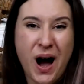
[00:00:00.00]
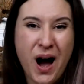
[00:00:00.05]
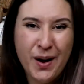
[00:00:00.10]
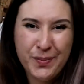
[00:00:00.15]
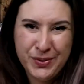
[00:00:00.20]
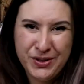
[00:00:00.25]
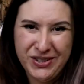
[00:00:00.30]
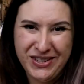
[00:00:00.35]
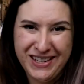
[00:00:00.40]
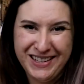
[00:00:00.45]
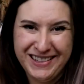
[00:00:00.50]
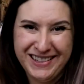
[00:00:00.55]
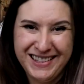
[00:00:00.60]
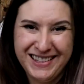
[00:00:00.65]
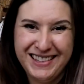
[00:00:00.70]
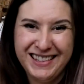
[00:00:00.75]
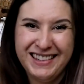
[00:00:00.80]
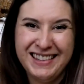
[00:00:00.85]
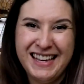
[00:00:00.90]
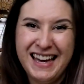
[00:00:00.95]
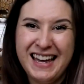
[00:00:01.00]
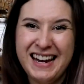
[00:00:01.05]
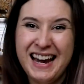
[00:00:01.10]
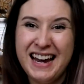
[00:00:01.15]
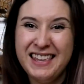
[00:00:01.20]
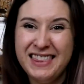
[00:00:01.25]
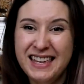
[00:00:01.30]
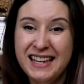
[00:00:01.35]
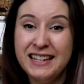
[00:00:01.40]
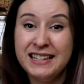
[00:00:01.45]
options that
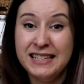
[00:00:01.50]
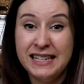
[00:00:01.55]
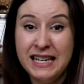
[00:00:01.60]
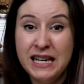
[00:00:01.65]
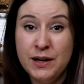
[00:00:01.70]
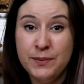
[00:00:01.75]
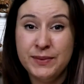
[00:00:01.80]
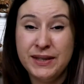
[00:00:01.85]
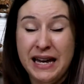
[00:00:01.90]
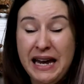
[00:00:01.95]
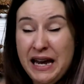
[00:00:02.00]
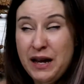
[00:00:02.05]
I think DMs